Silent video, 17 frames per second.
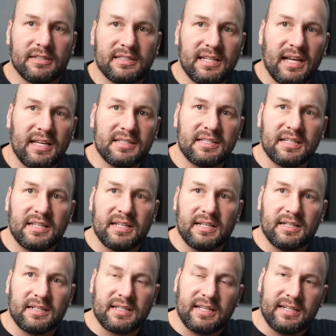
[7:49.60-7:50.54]

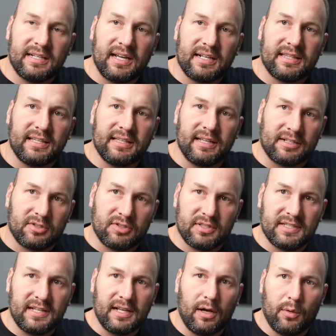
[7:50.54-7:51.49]
doesn't conduct the
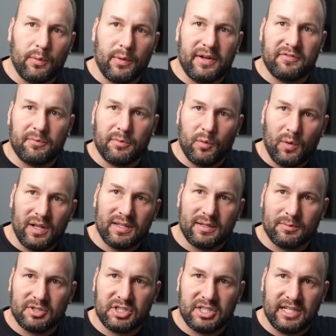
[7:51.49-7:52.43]
electricity all the way from the
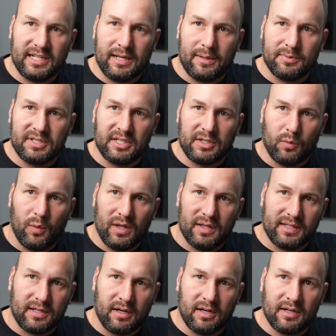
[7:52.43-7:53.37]
welding machine up to your
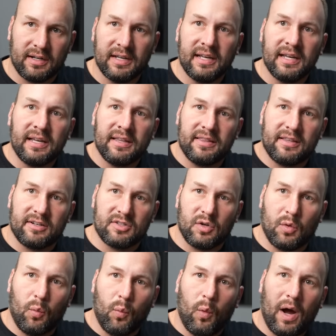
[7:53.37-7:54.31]
welding arc.
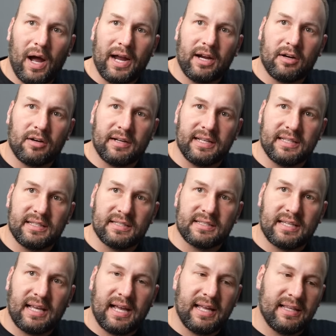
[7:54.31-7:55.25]
There's a wire
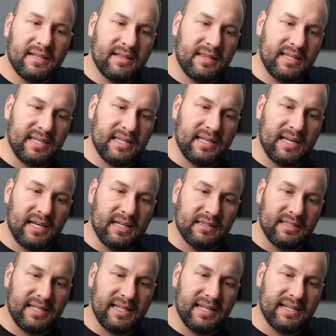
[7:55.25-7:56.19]
inside the uh,
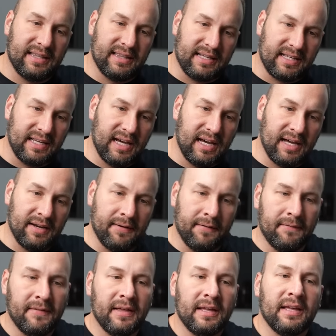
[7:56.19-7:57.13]
lead and the
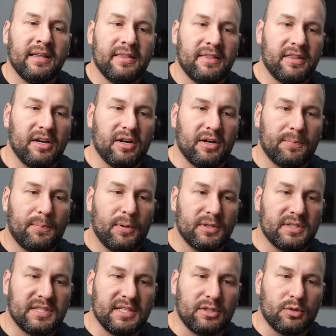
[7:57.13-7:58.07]
gun that
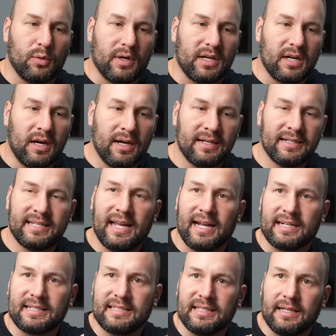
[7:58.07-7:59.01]
puts it to a
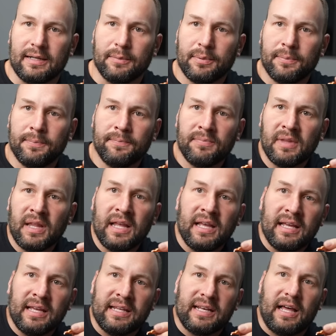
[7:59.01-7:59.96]
contact tip.
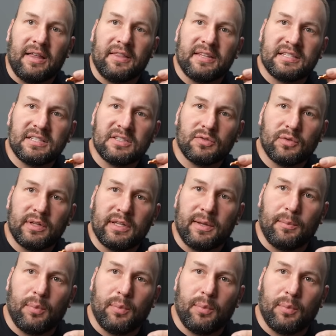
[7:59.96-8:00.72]
Now this is really